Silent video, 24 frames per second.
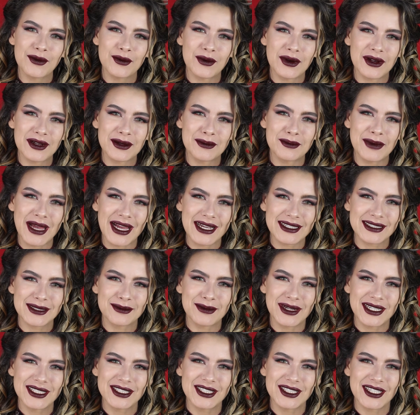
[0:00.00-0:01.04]
and welcome back to
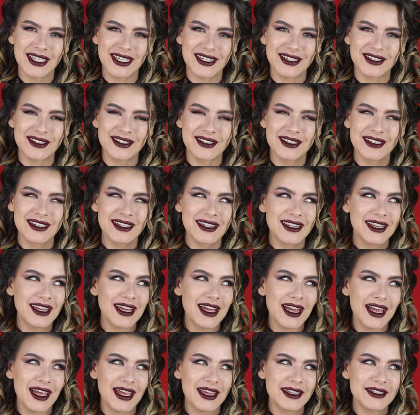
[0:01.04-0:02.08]
my channel.
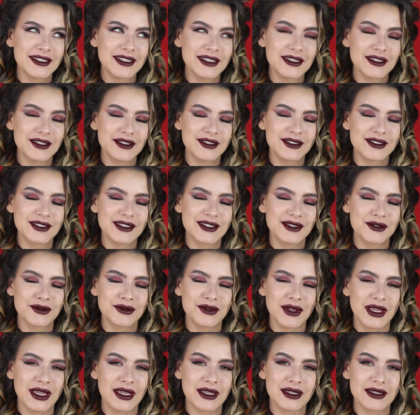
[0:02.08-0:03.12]
I had to lose the
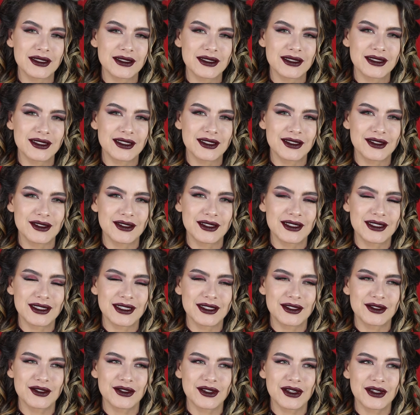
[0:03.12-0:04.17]
things to do this
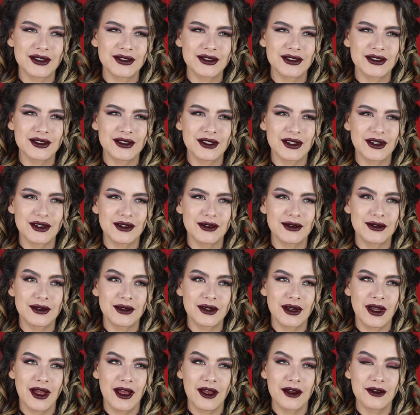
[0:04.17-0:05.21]
intro, so
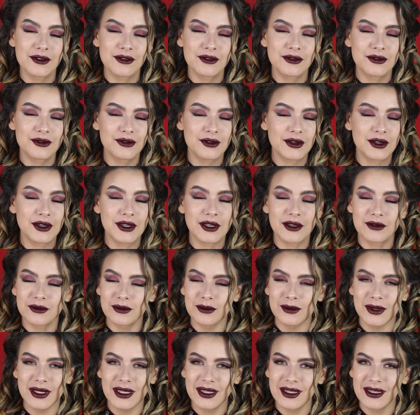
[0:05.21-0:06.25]
forgive
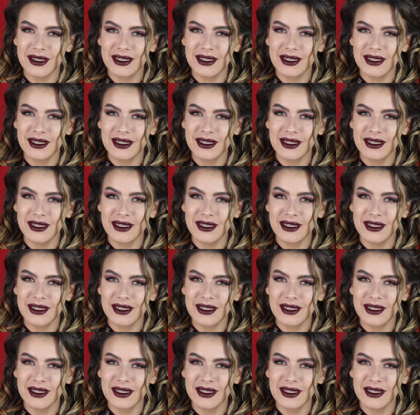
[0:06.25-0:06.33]
me.